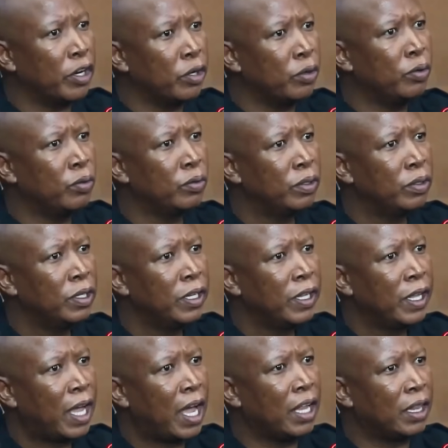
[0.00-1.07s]
you.
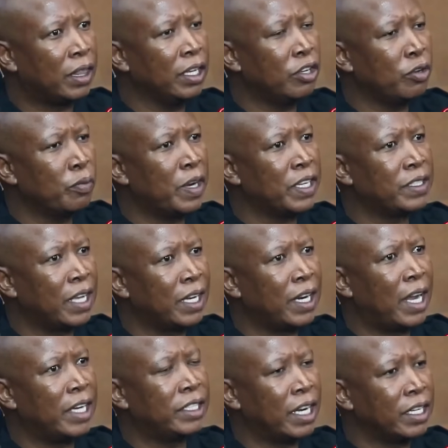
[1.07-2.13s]
I think you must start
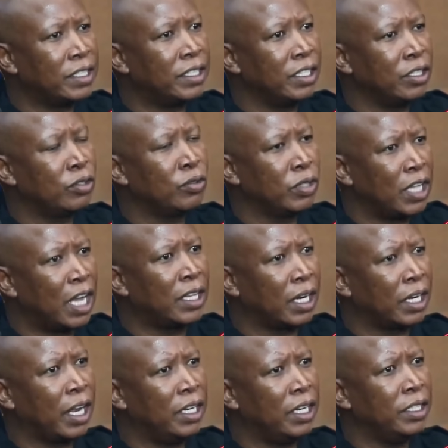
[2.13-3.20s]
adjusting to that
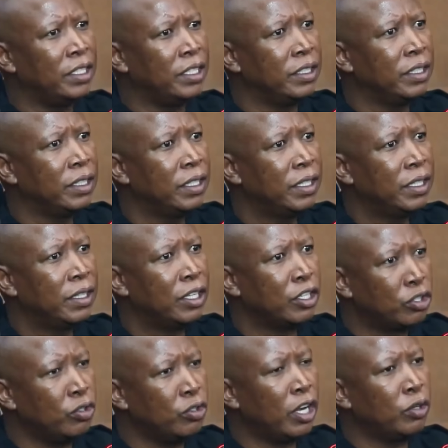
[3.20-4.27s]
reality. The
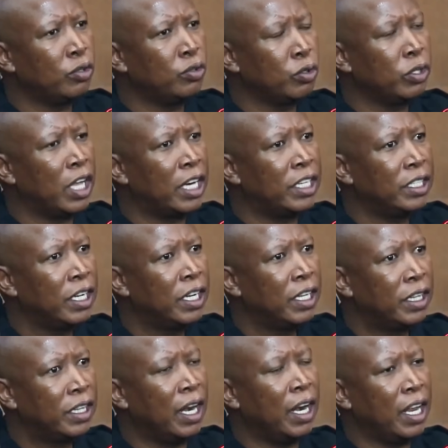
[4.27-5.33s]
sooner you do that,
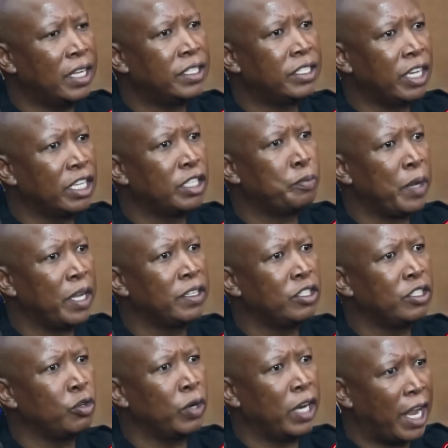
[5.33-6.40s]
the less chest pains
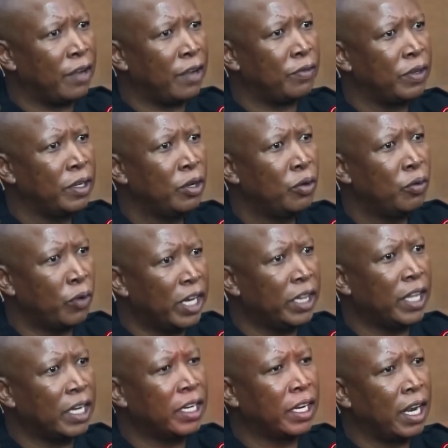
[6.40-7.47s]
you'll have when
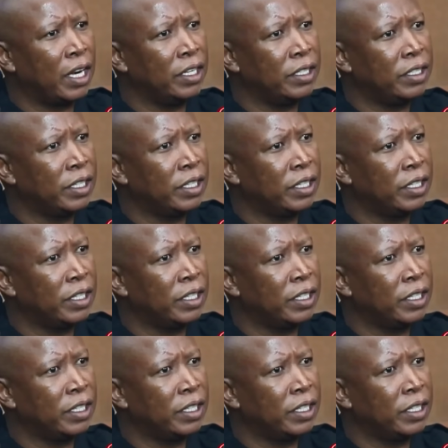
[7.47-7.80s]
that reality